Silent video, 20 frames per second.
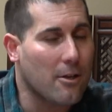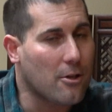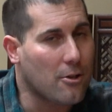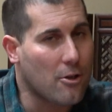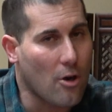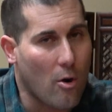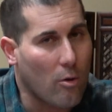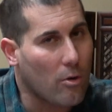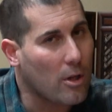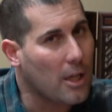
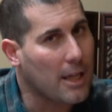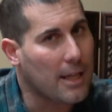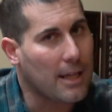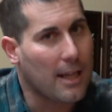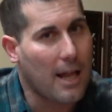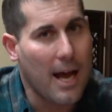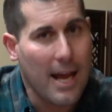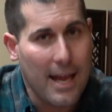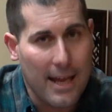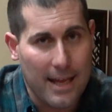don't
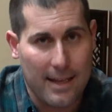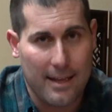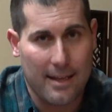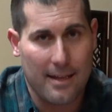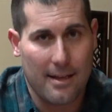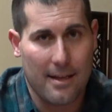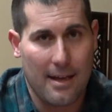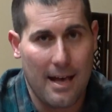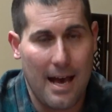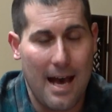like
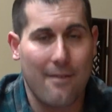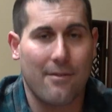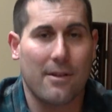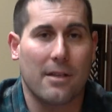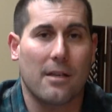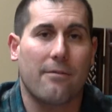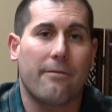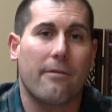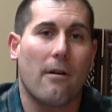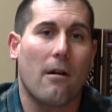having
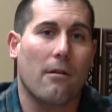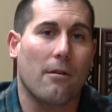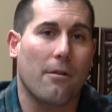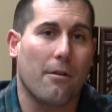to follow